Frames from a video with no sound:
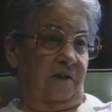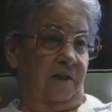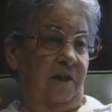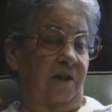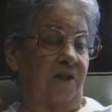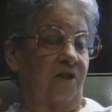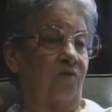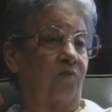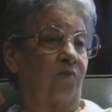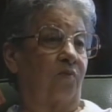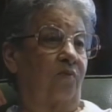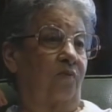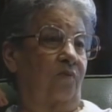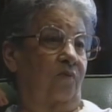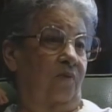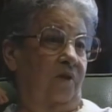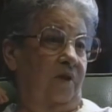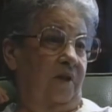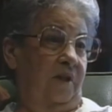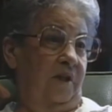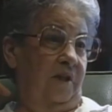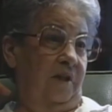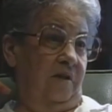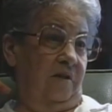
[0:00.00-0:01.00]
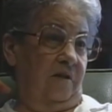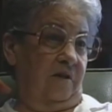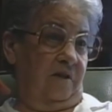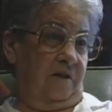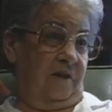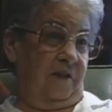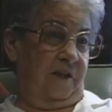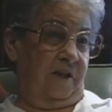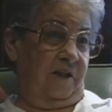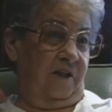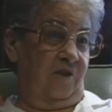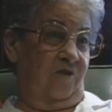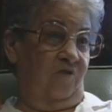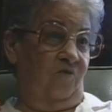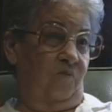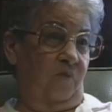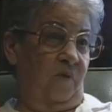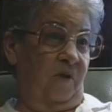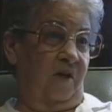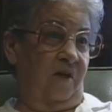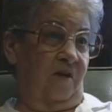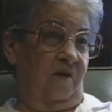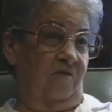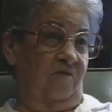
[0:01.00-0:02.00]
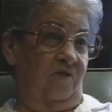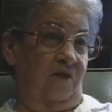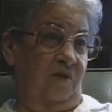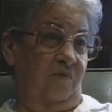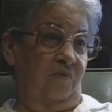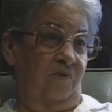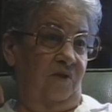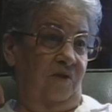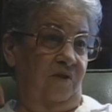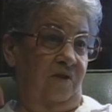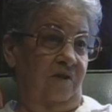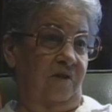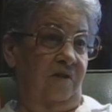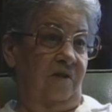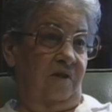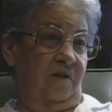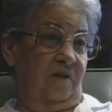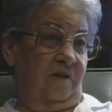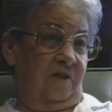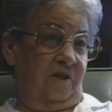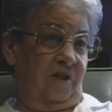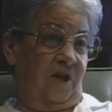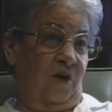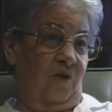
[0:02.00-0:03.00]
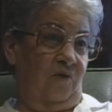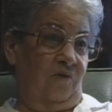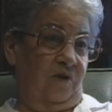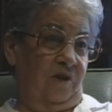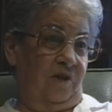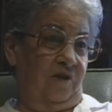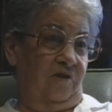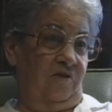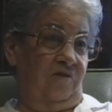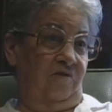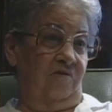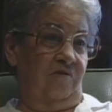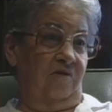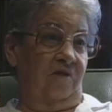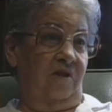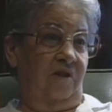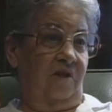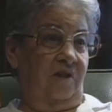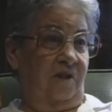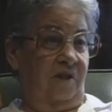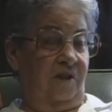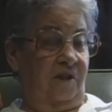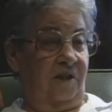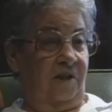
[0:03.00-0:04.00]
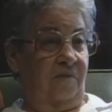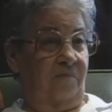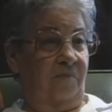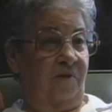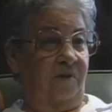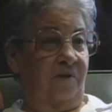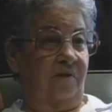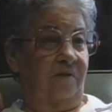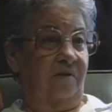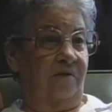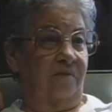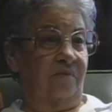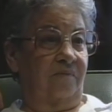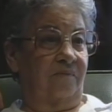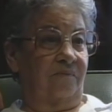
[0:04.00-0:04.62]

That's when he got laid off because he was talking union and helping